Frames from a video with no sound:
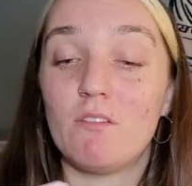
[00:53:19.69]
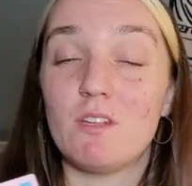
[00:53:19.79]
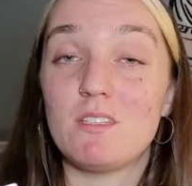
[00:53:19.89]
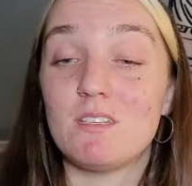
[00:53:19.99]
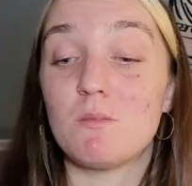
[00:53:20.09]
If
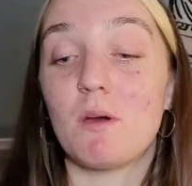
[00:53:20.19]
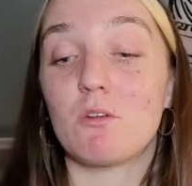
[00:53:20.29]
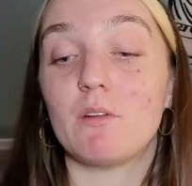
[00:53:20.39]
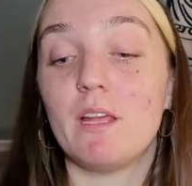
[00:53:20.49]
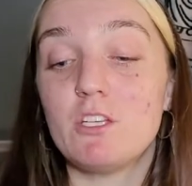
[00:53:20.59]
this is about
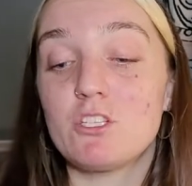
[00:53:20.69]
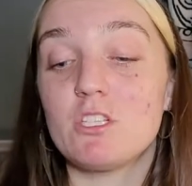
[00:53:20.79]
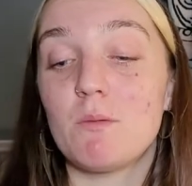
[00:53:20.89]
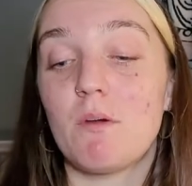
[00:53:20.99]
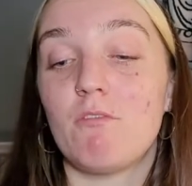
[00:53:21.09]
a
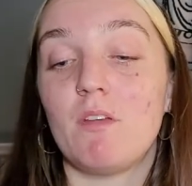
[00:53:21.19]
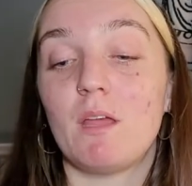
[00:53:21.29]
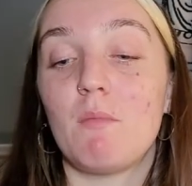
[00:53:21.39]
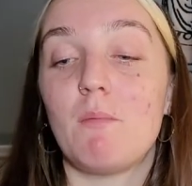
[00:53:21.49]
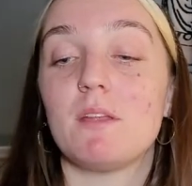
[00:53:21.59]
relationship, I feel
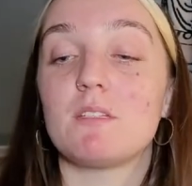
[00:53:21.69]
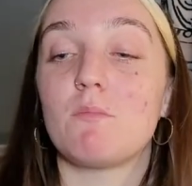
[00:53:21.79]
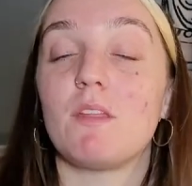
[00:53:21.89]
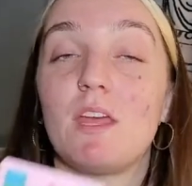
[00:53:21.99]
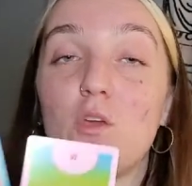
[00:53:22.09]
like maybe it's
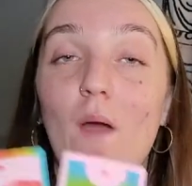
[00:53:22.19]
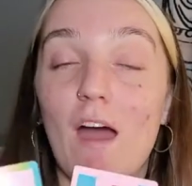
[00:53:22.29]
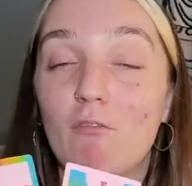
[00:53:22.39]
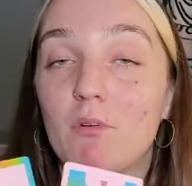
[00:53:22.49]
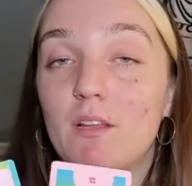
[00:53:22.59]
something that you
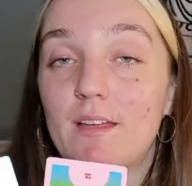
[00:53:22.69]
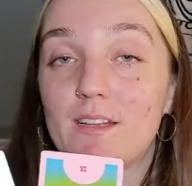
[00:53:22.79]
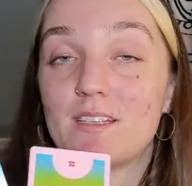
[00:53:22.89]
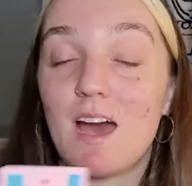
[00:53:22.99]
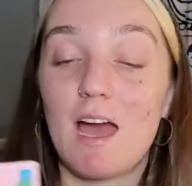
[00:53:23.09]
have put a lot
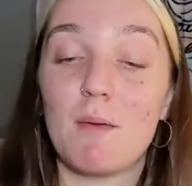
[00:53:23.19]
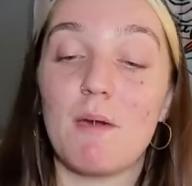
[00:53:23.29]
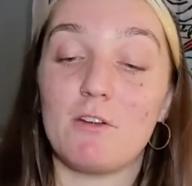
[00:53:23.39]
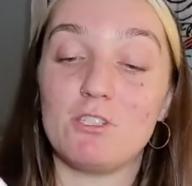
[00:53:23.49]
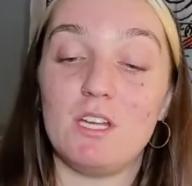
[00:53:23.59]
of time,
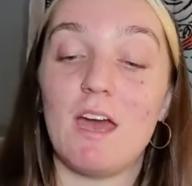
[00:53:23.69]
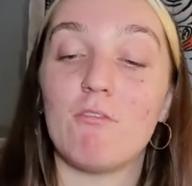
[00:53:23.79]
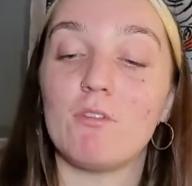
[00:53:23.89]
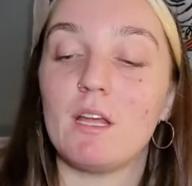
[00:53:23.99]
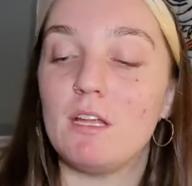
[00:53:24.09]
energy,
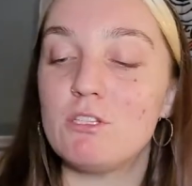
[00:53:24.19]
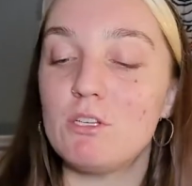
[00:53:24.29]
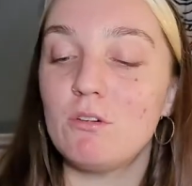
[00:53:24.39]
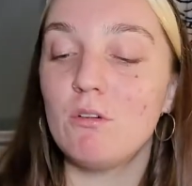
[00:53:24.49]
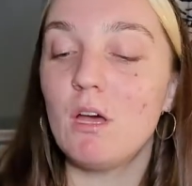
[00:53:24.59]
effort
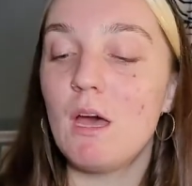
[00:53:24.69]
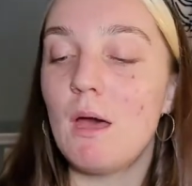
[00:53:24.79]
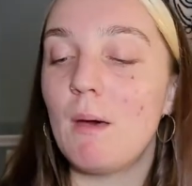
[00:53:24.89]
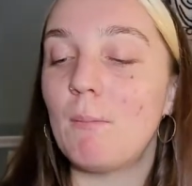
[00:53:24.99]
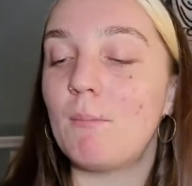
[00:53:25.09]
into,
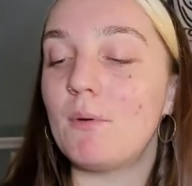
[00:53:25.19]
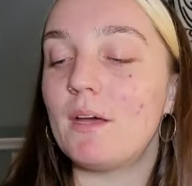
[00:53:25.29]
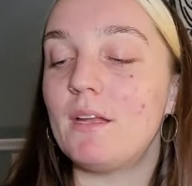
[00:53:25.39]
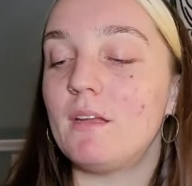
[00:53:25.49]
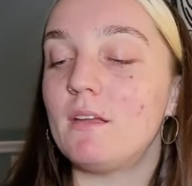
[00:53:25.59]

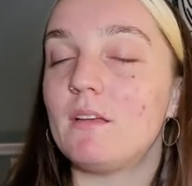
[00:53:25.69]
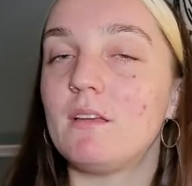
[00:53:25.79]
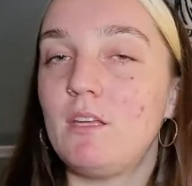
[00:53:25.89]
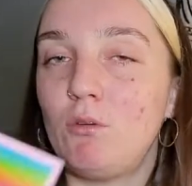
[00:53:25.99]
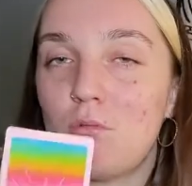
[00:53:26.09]
but
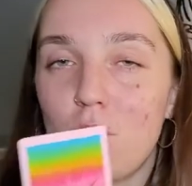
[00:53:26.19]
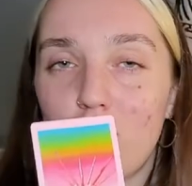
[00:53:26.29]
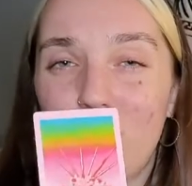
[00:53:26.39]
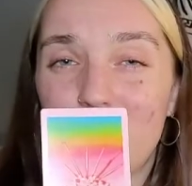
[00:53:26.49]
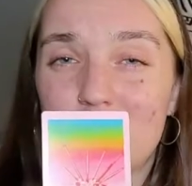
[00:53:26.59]
you
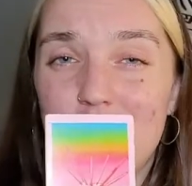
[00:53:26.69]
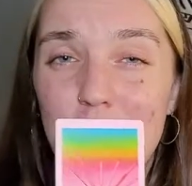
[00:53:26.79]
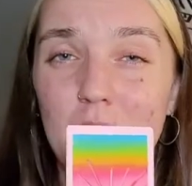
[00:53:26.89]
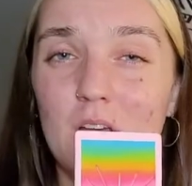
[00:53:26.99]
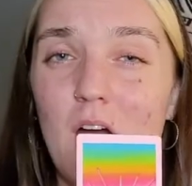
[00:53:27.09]
don't feel
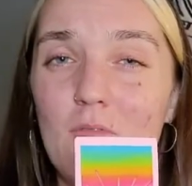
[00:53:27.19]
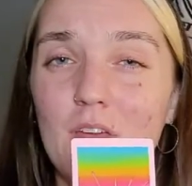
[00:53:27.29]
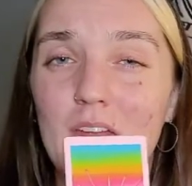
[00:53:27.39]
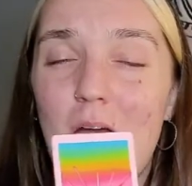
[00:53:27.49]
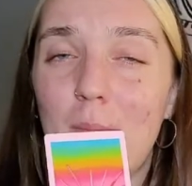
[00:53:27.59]
stable and
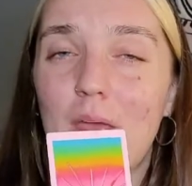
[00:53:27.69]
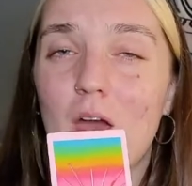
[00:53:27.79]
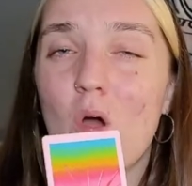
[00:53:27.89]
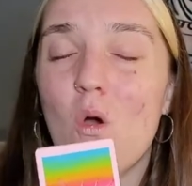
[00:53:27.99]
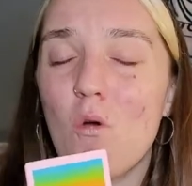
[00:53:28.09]
comfy and happy
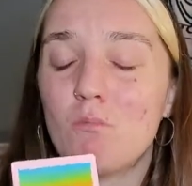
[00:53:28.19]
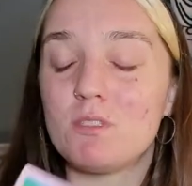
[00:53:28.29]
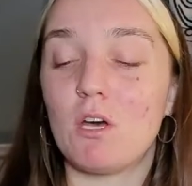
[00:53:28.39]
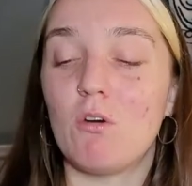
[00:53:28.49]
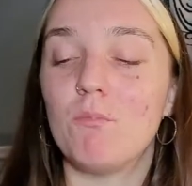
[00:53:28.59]
at home,
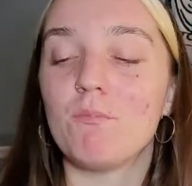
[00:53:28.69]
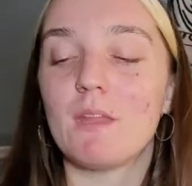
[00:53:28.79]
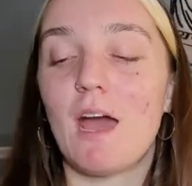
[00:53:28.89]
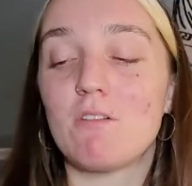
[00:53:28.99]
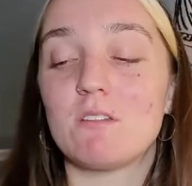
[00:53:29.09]
so
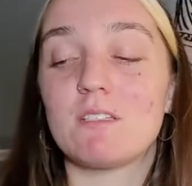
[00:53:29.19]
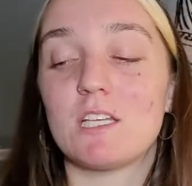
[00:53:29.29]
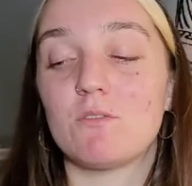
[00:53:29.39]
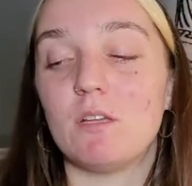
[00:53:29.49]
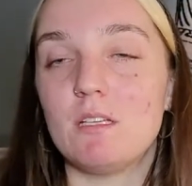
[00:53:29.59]
how
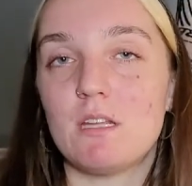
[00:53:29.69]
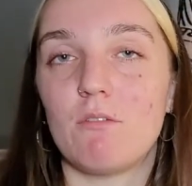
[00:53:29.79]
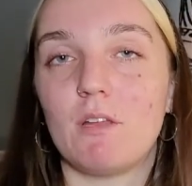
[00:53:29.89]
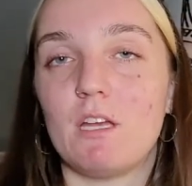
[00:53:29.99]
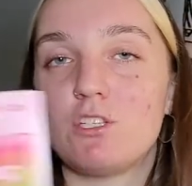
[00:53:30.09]
successful is
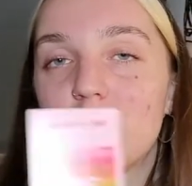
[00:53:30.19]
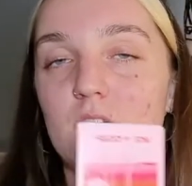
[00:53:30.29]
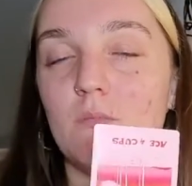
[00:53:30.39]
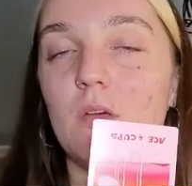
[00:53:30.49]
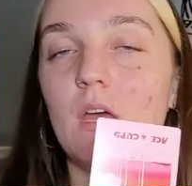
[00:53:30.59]
that
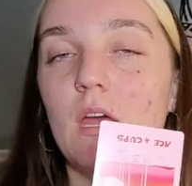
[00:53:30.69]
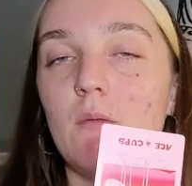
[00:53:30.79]
relationship?